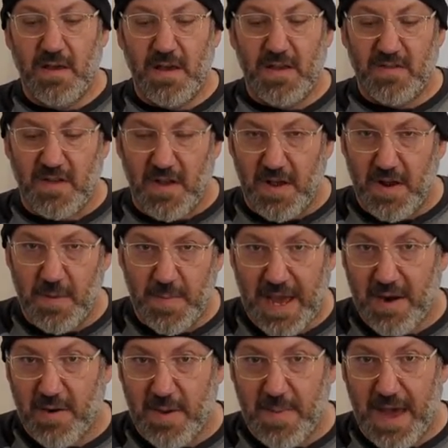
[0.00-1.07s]
is on
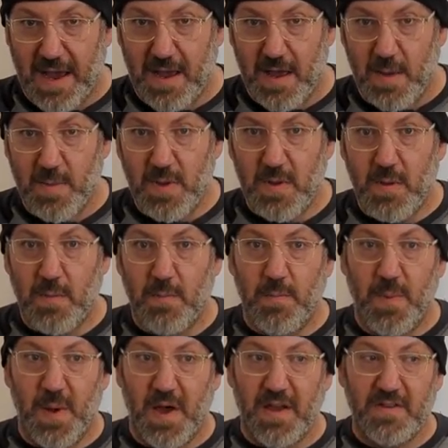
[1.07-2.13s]
battery backup,
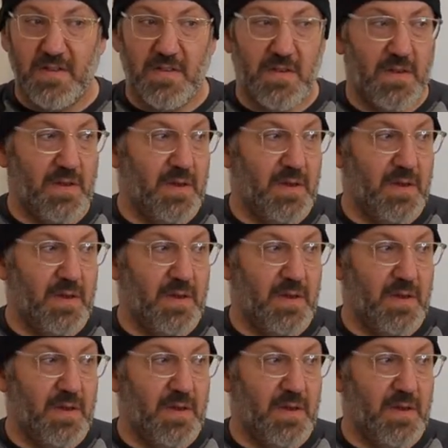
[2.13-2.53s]
but